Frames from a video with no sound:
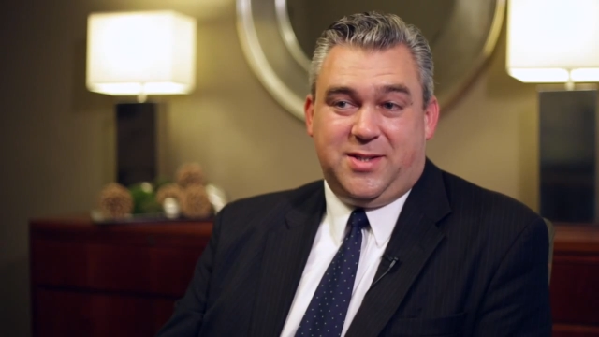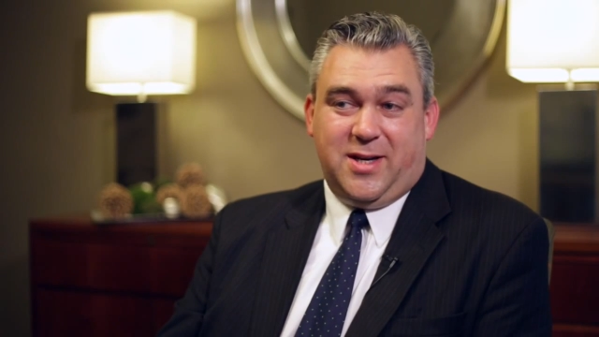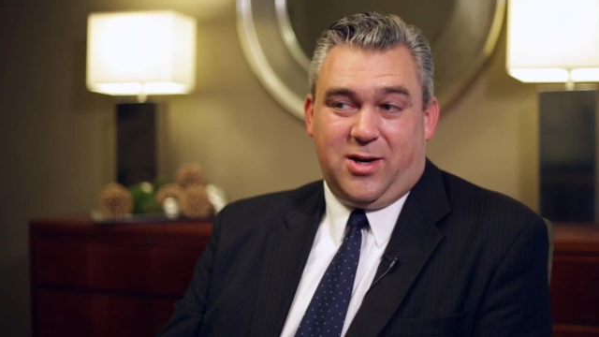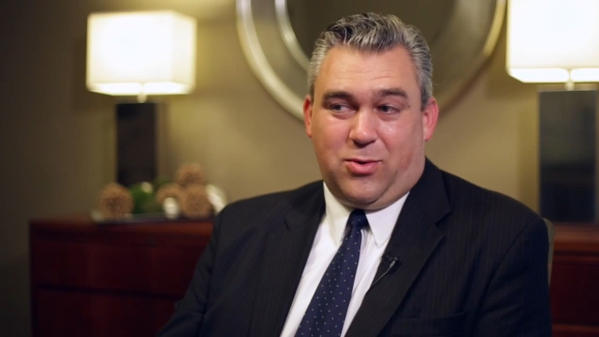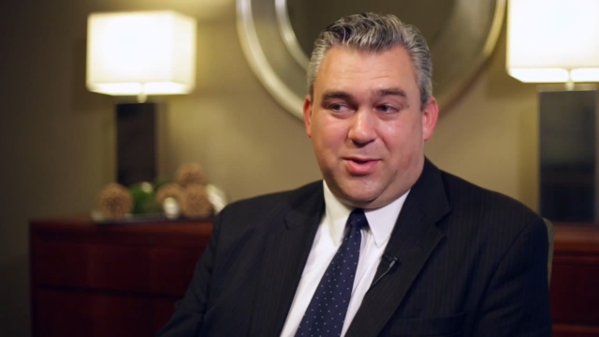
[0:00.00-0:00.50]
that
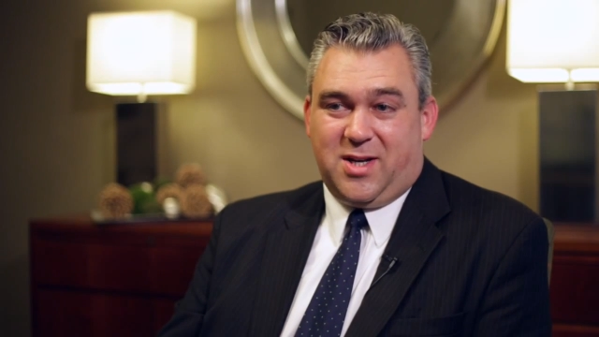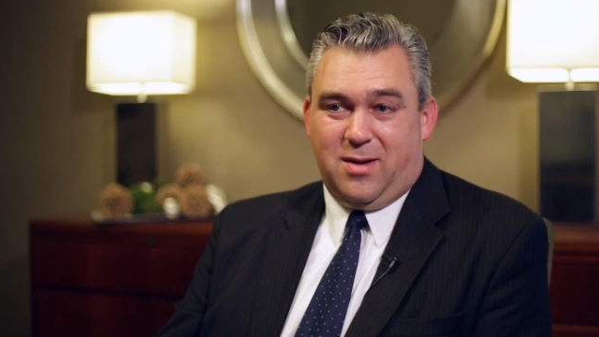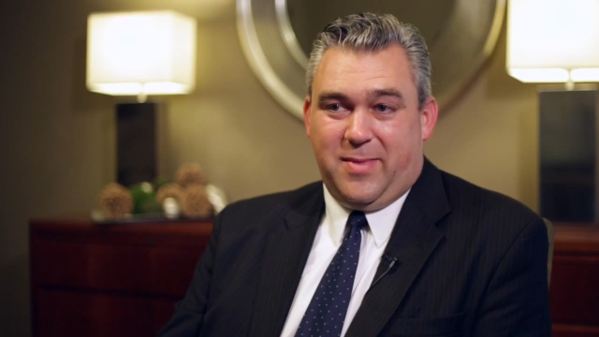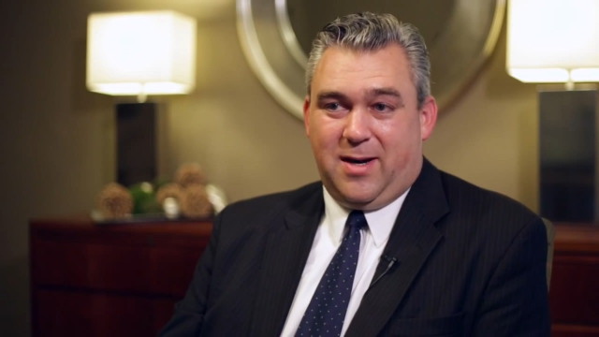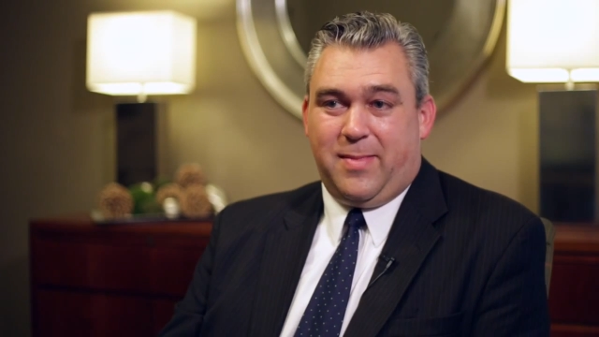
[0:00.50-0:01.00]
a court's going to
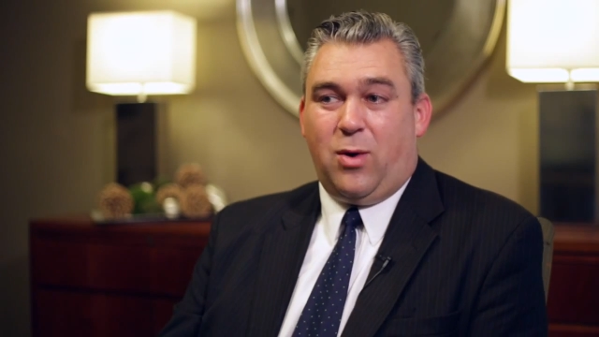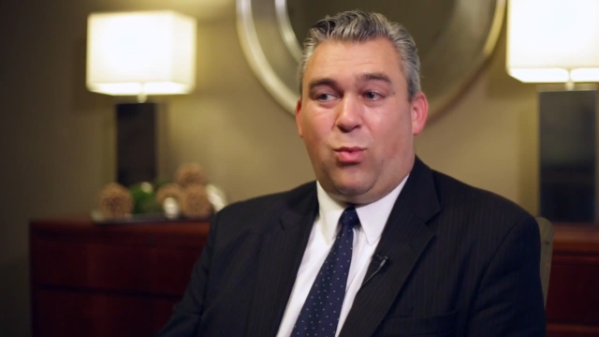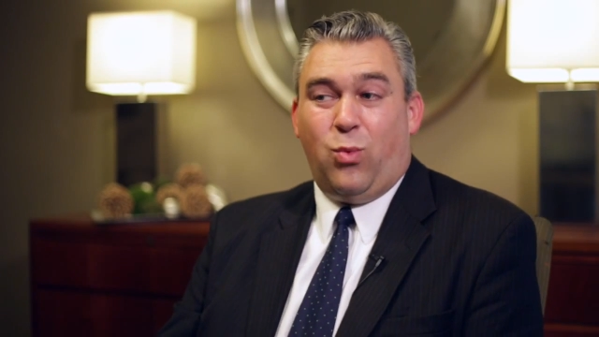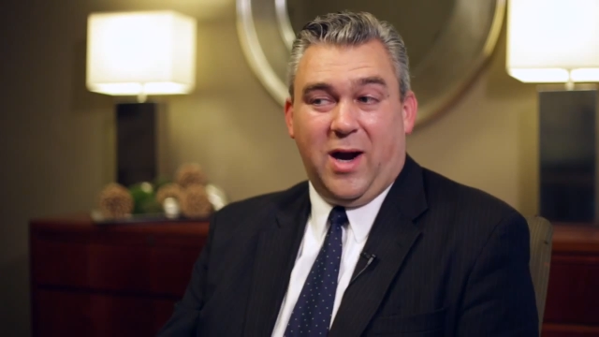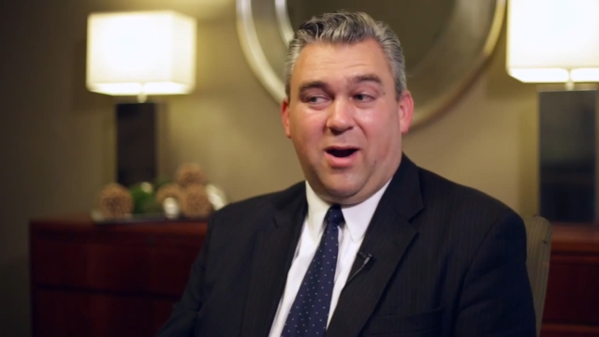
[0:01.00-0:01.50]
make about
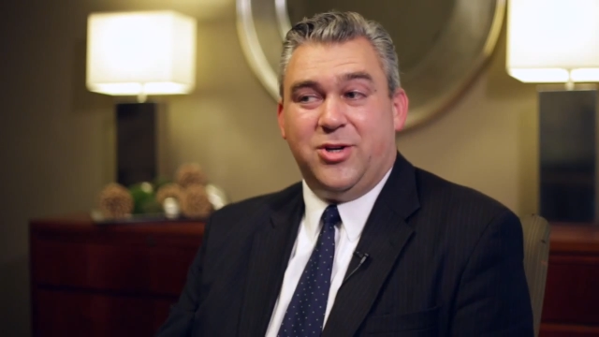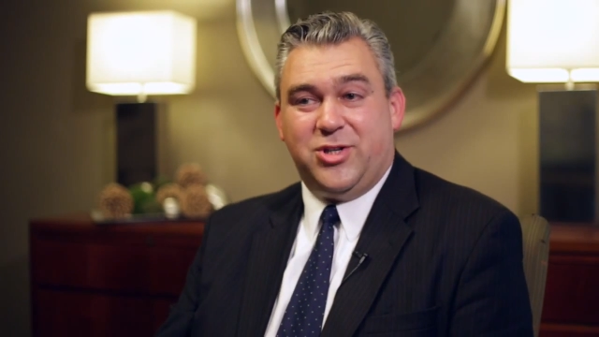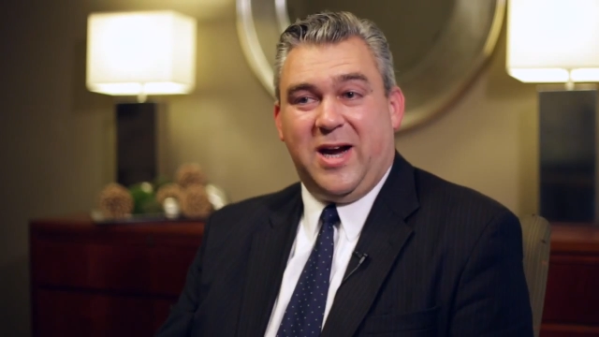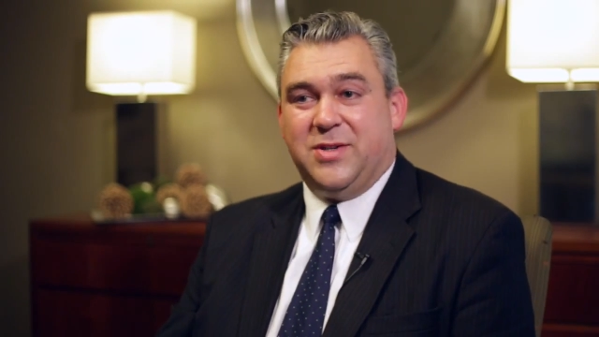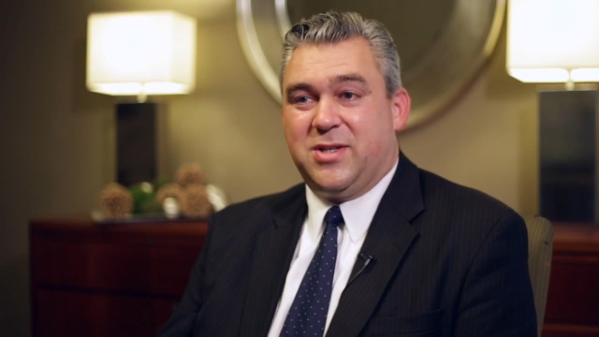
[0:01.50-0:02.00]
where a
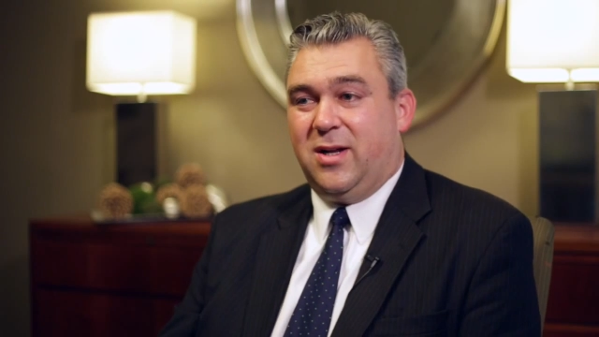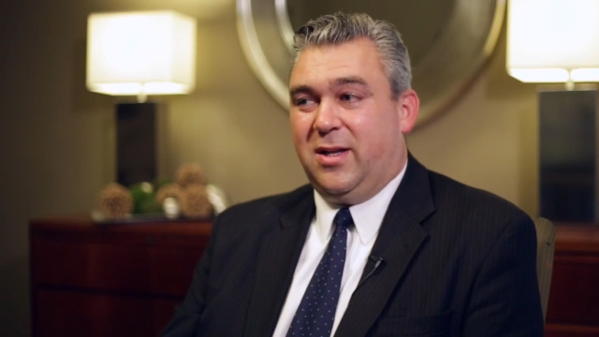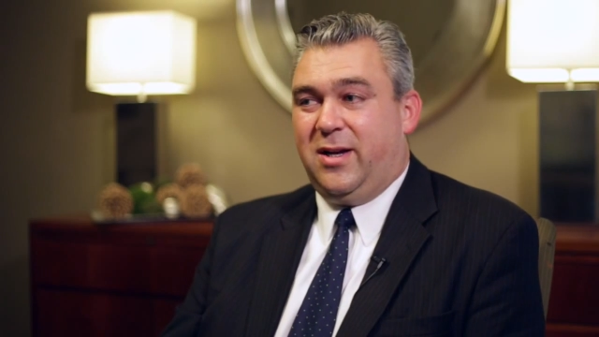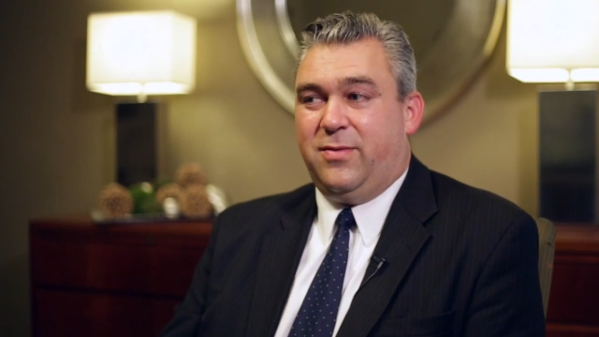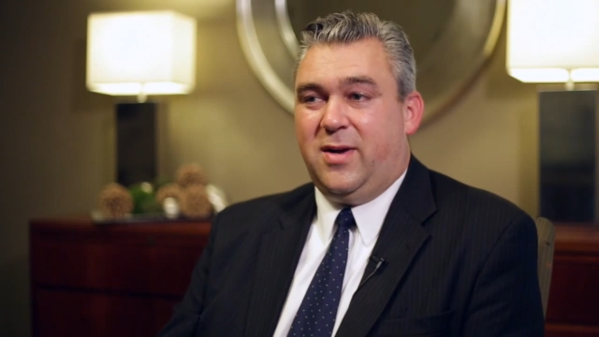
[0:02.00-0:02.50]
child's going to
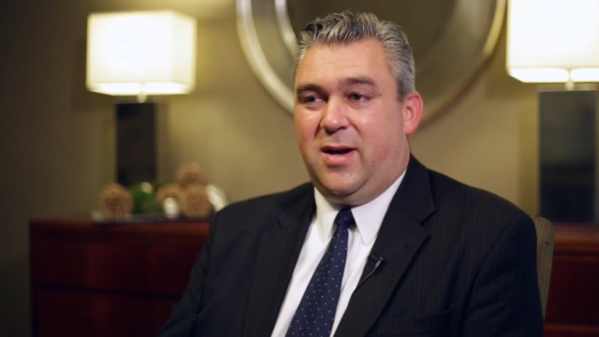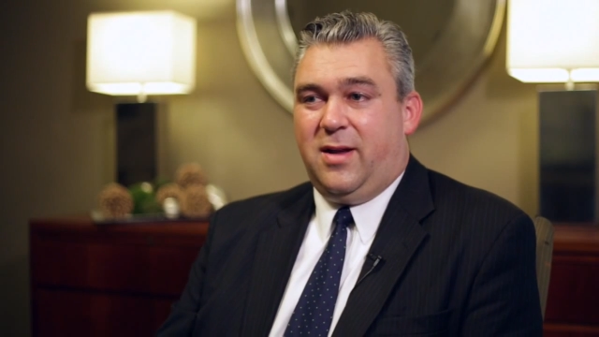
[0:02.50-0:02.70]
live,